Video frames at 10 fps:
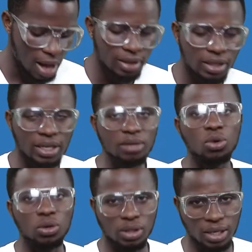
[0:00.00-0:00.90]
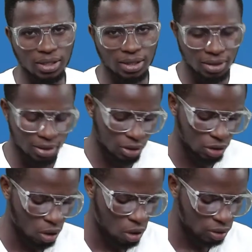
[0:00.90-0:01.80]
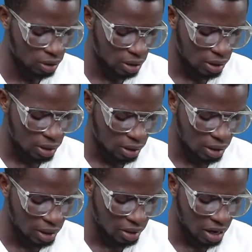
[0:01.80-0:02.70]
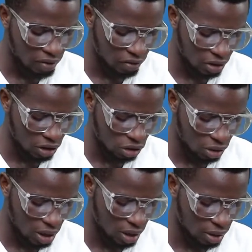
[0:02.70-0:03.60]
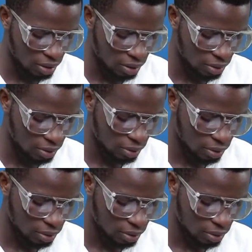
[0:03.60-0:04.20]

And in most cases it is called the gravitational